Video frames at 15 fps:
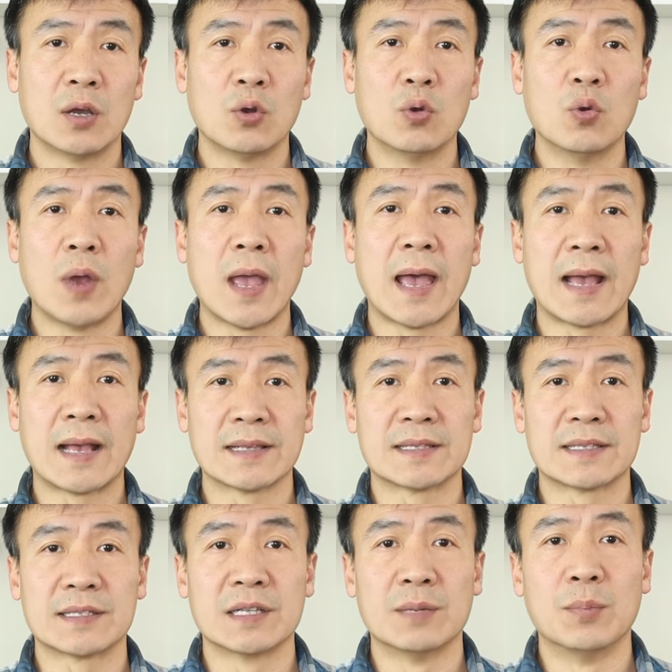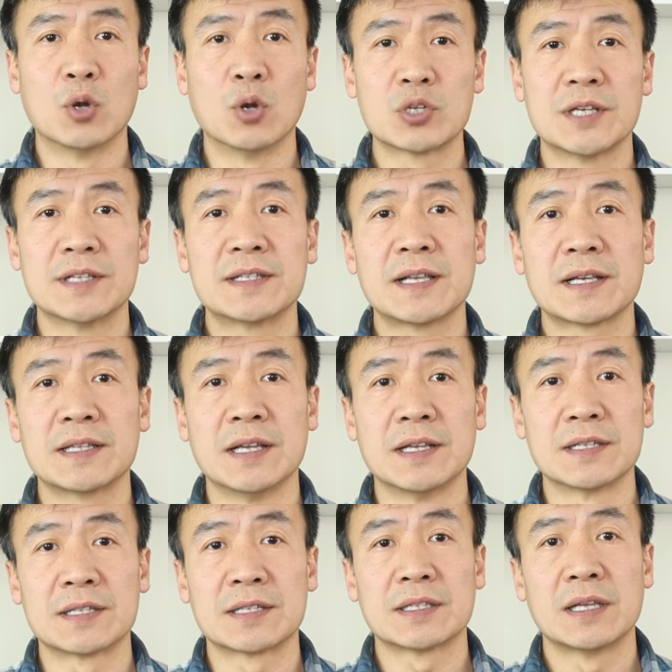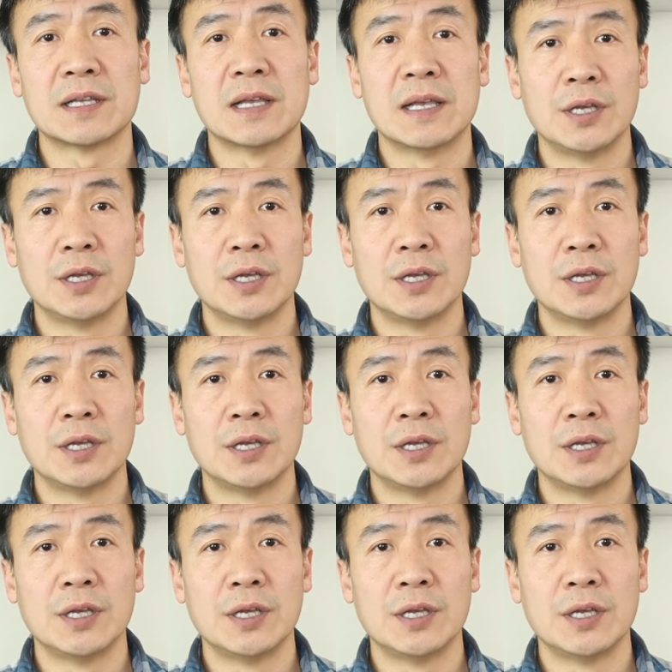who has the motion sickness.